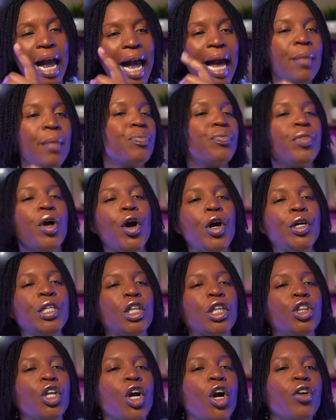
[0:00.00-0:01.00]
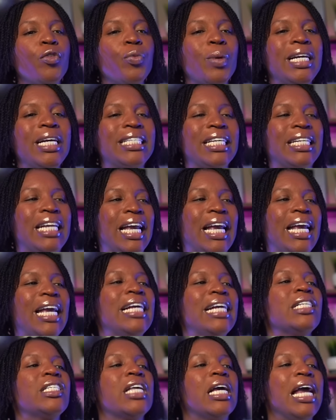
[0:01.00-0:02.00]
And third, the third reason
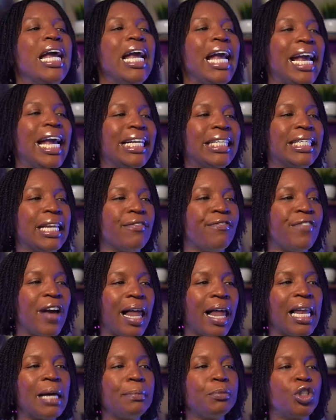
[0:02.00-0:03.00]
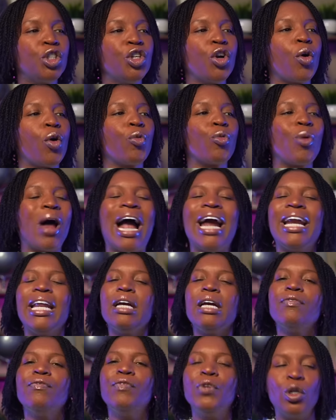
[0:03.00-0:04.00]
is it develops your
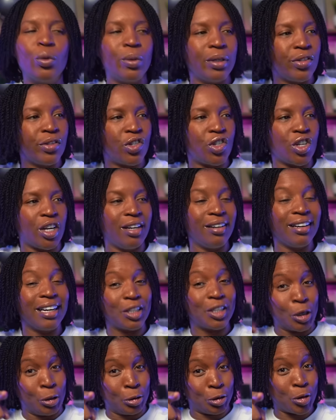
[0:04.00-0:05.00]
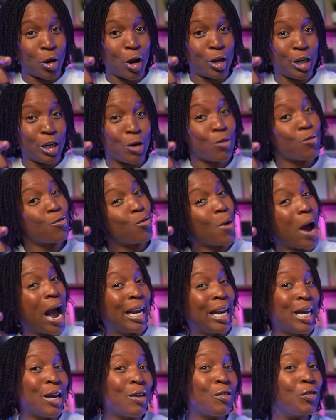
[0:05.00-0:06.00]
writing fluency. I told you earlier,
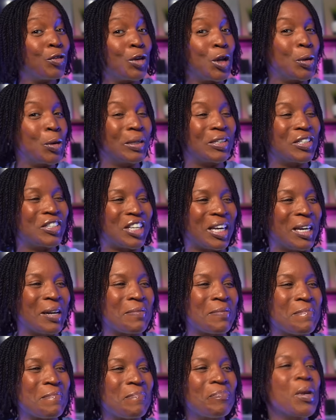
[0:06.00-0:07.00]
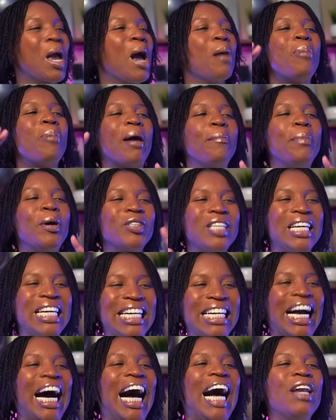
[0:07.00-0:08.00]
writing fluency, by
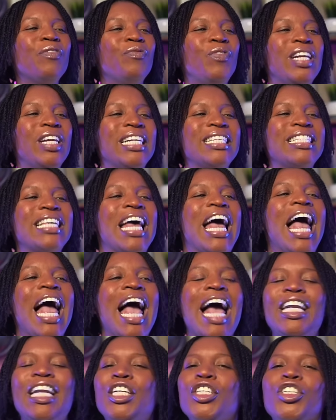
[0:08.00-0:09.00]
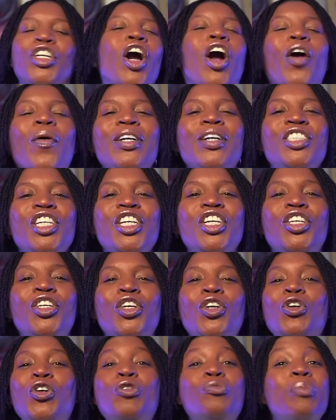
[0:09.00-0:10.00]
building confidence and encouraging
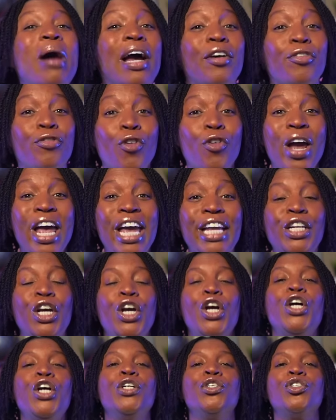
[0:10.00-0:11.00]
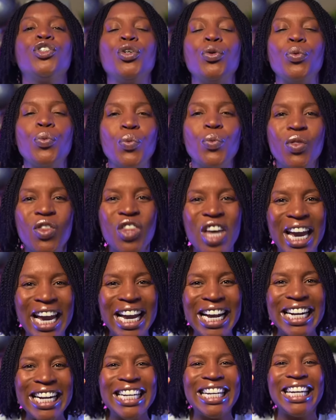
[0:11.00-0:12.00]
you, my friend, to
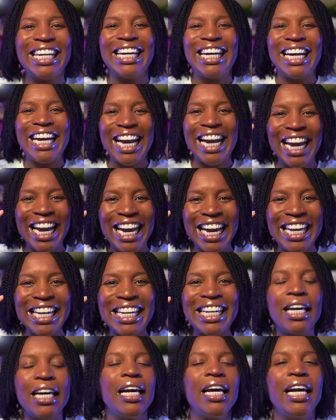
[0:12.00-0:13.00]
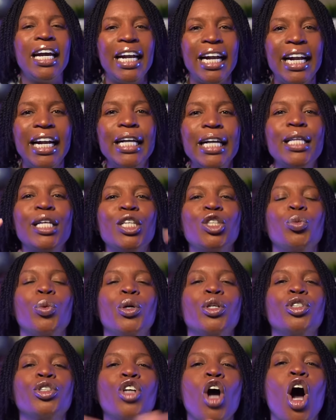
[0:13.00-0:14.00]
think in English.
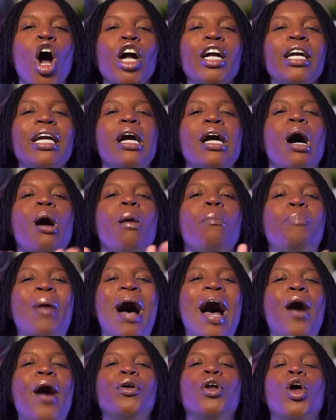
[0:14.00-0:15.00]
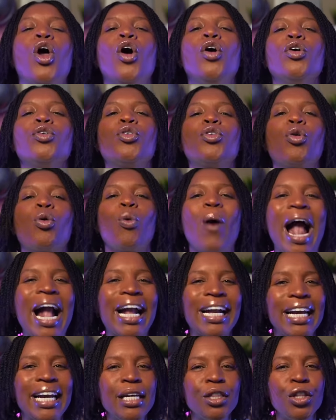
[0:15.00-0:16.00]
We're talking about
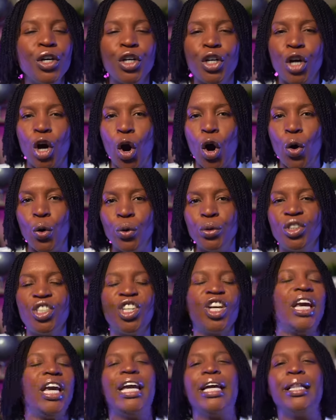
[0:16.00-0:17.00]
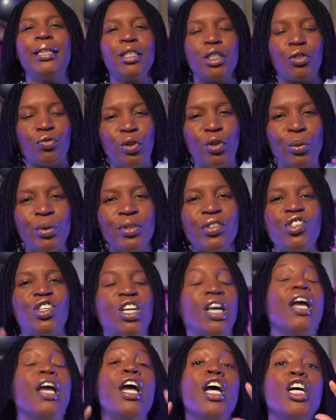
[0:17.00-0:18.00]
cracking the code to English
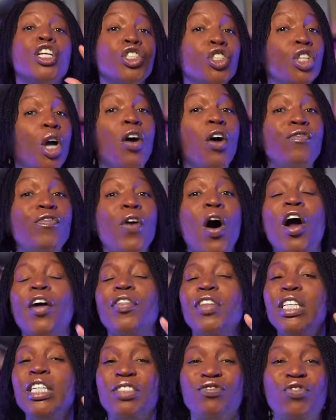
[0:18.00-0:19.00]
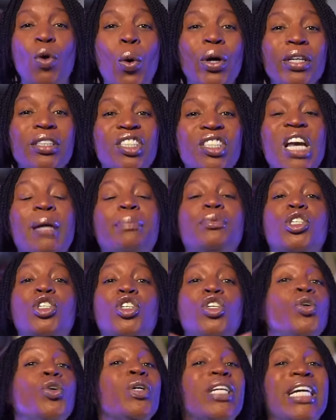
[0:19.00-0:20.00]
fluency. So far, these four tips,
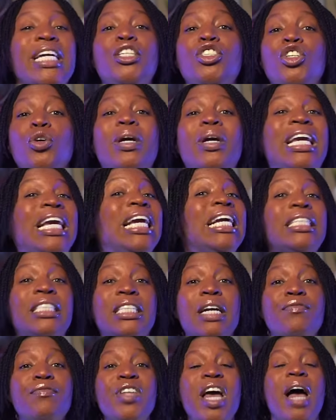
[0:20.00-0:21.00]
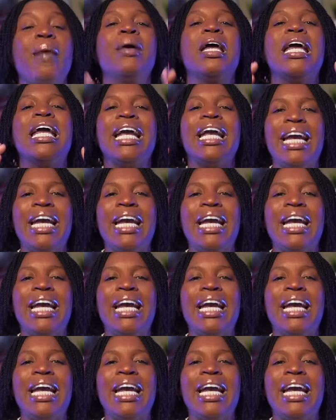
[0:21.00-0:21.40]
you can do each of them